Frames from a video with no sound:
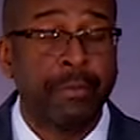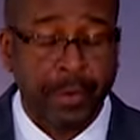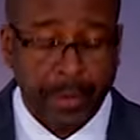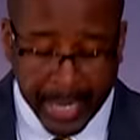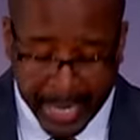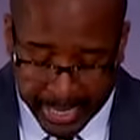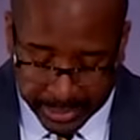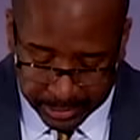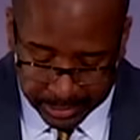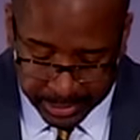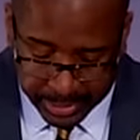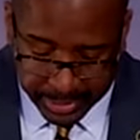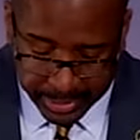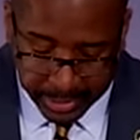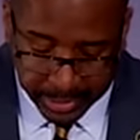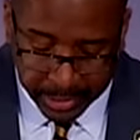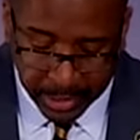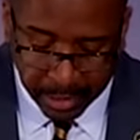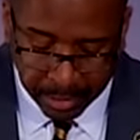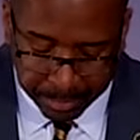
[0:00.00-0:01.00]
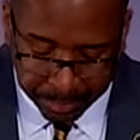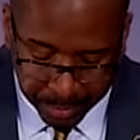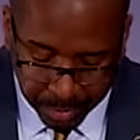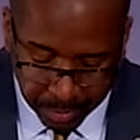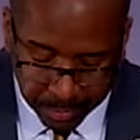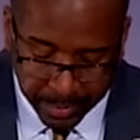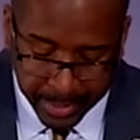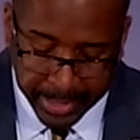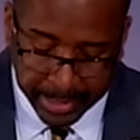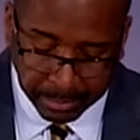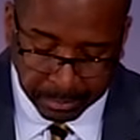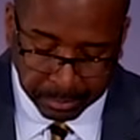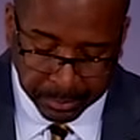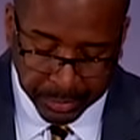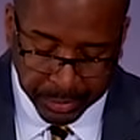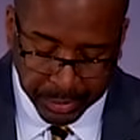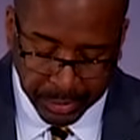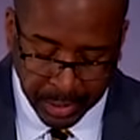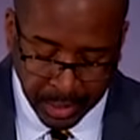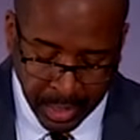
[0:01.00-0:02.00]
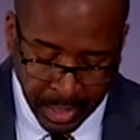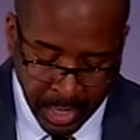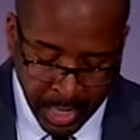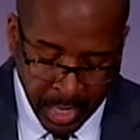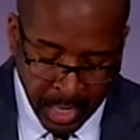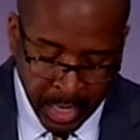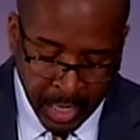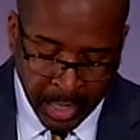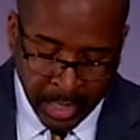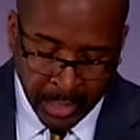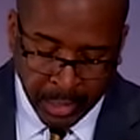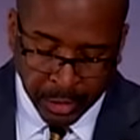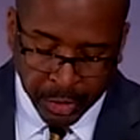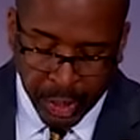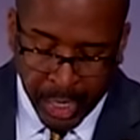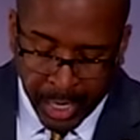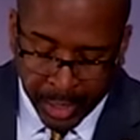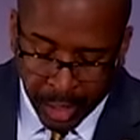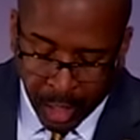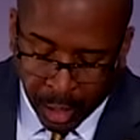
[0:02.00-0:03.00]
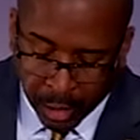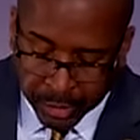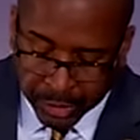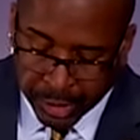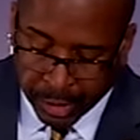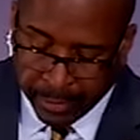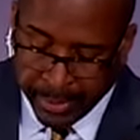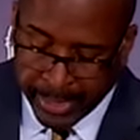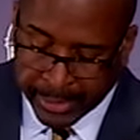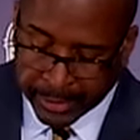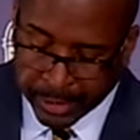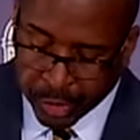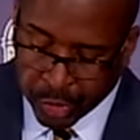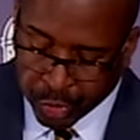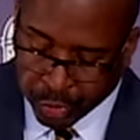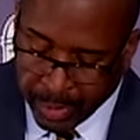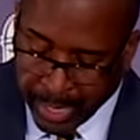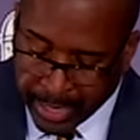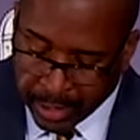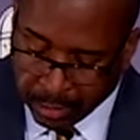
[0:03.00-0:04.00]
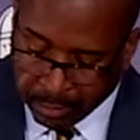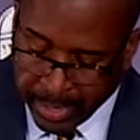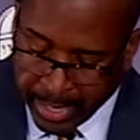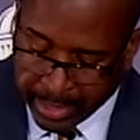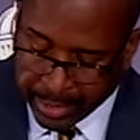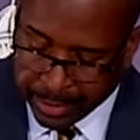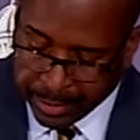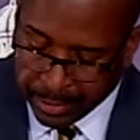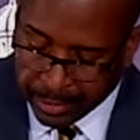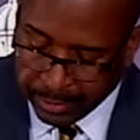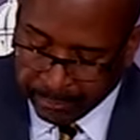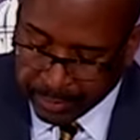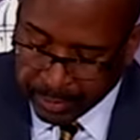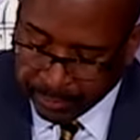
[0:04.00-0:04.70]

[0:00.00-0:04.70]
for athletic programs. John also has a track record of